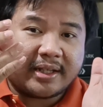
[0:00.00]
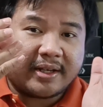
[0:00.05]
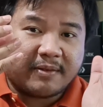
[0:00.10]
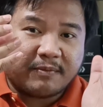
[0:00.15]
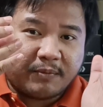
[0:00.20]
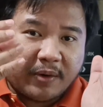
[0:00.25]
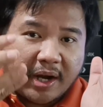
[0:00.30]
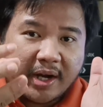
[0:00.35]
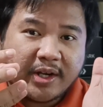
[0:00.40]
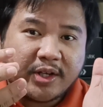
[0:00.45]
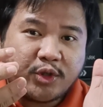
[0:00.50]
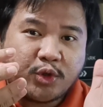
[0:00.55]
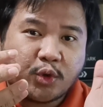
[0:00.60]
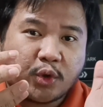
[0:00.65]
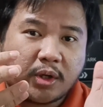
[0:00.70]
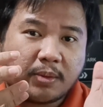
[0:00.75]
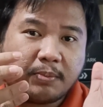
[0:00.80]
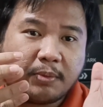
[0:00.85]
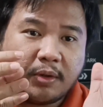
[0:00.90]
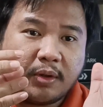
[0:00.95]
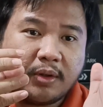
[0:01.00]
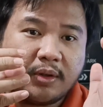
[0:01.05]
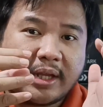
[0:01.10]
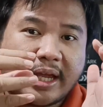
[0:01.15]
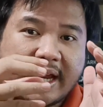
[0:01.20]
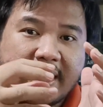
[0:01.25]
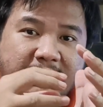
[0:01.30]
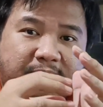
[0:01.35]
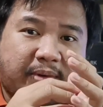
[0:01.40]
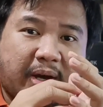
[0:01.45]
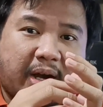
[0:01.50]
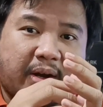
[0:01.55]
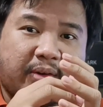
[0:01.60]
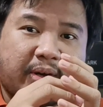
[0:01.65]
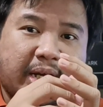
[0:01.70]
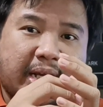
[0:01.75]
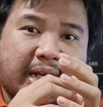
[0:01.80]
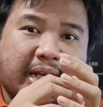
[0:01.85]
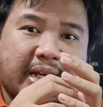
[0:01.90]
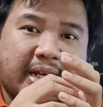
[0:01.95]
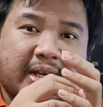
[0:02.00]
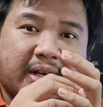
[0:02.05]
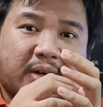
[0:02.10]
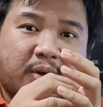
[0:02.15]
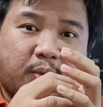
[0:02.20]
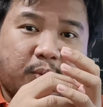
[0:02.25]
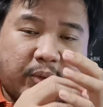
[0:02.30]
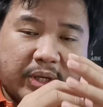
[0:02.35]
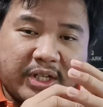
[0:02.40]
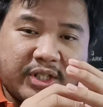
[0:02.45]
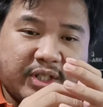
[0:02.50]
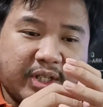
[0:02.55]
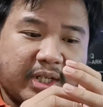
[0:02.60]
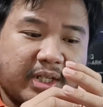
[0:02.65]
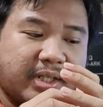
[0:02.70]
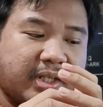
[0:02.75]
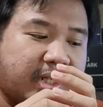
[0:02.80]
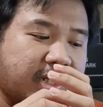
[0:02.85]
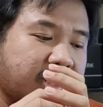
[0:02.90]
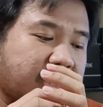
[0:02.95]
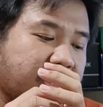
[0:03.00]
very durable, and very rigid,